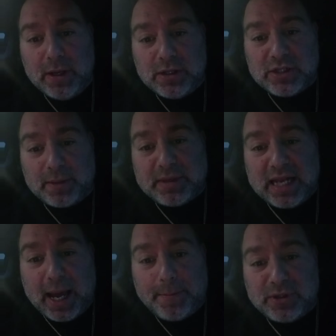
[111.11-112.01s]
something
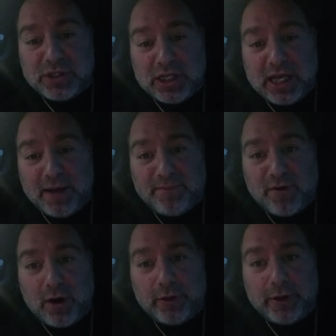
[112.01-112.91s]
happens to the Ape
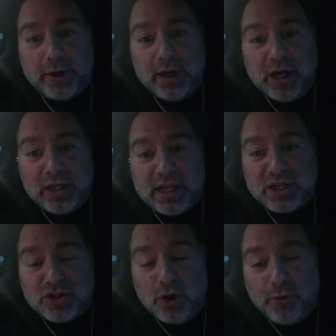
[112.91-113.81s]
Father,
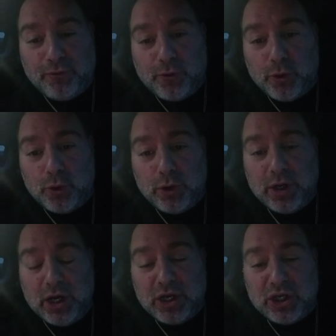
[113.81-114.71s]
there's no food,
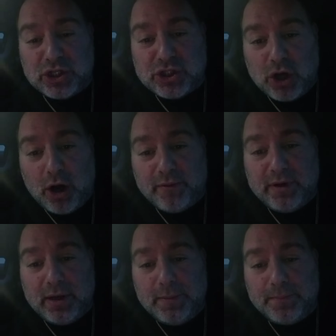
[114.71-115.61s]
you're
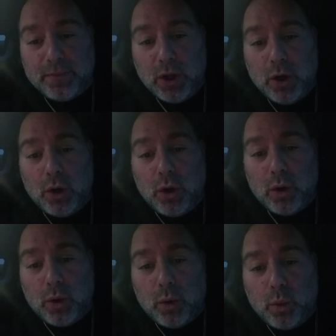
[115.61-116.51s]
starving.
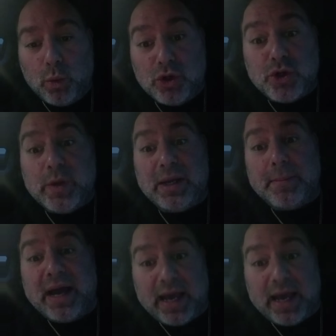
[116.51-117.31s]
Would you eat my